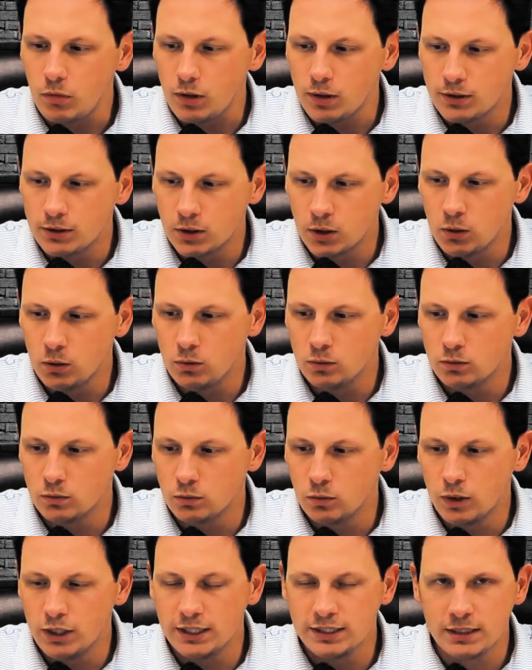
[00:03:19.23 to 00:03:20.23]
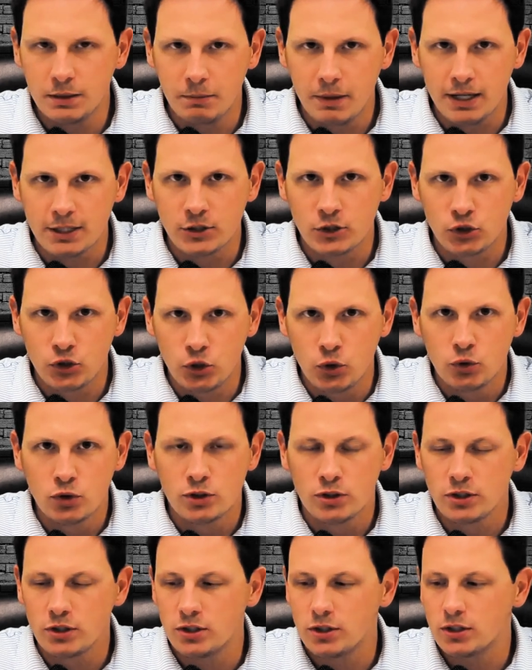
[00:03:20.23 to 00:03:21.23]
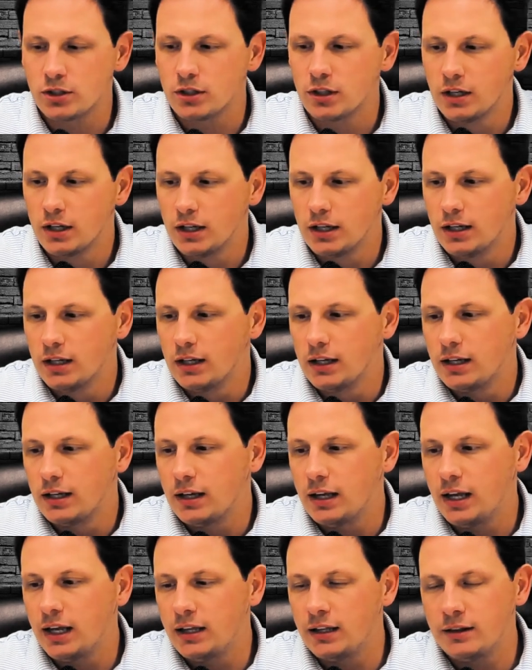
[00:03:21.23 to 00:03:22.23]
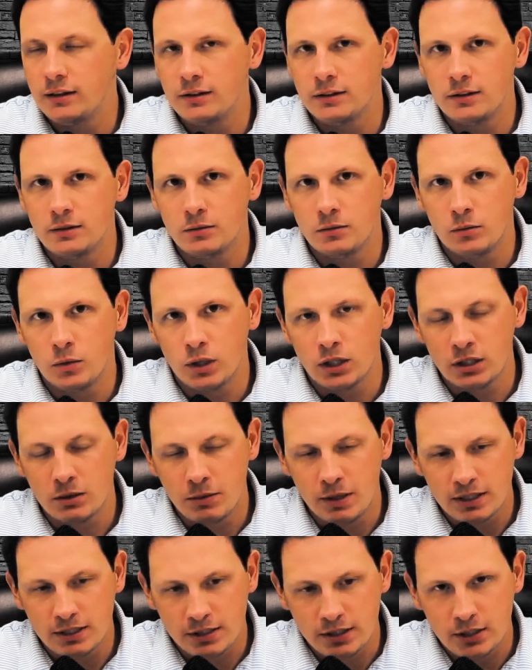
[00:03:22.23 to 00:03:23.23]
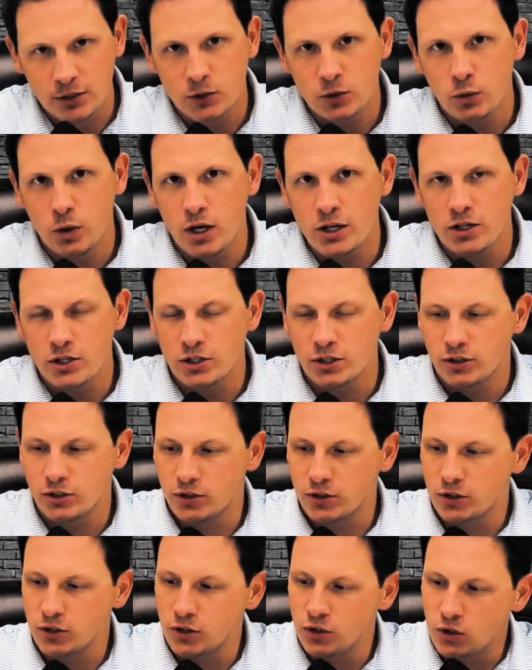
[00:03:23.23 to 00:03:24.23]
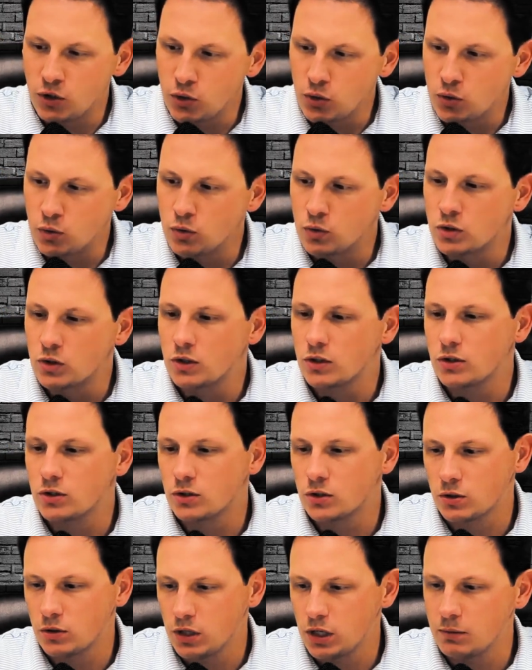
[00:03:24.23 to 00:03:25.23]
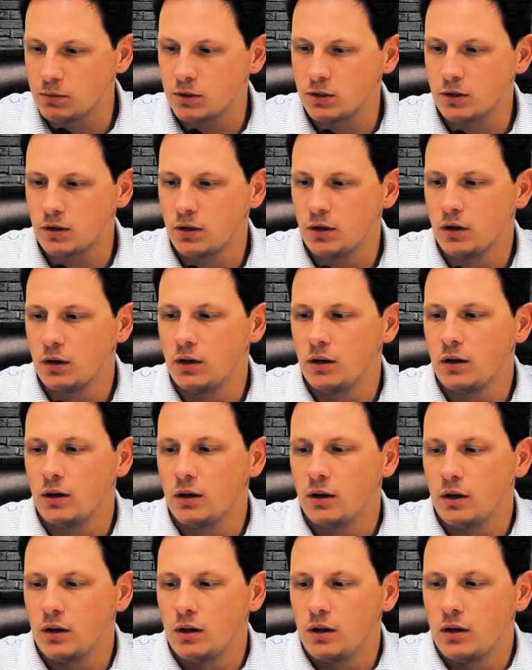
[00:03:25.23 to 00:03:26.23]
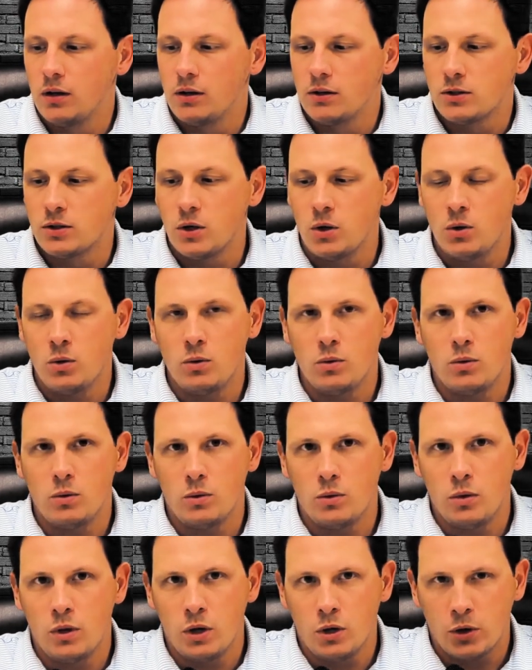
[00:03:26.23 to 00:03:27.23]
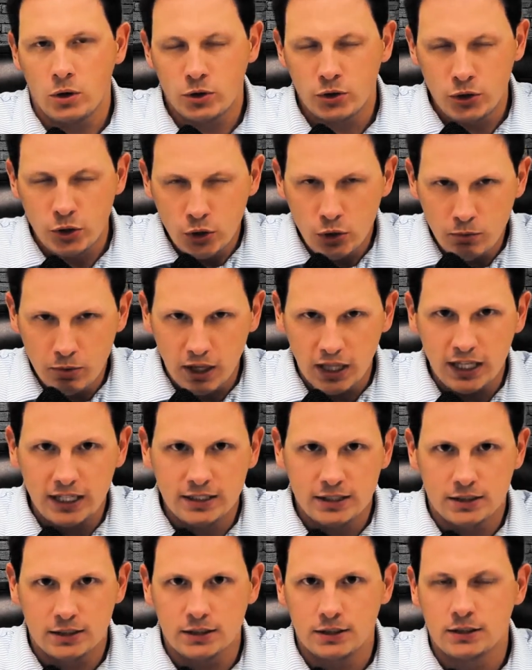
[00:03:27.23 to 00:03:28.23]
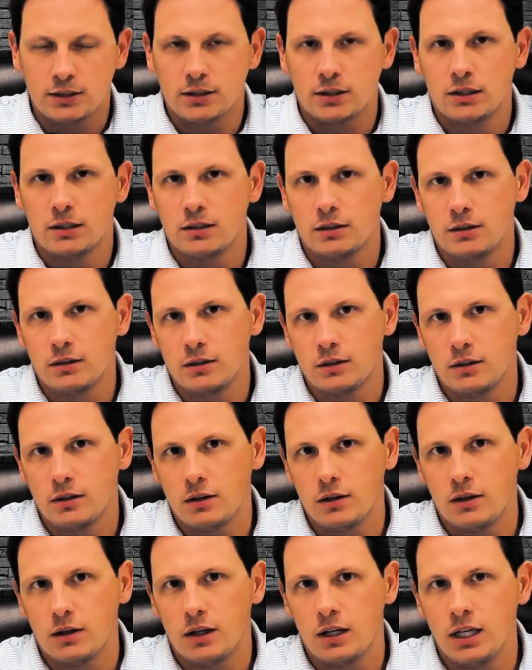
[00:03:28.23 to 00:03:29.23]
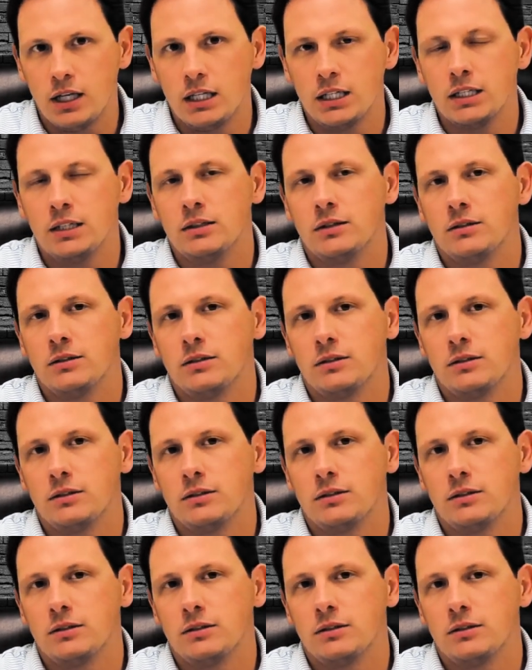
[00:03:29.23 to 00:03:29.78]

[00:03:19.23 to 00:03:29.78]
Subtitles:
So what is the best usage, and what are the best situations to use scripts? So there are two places in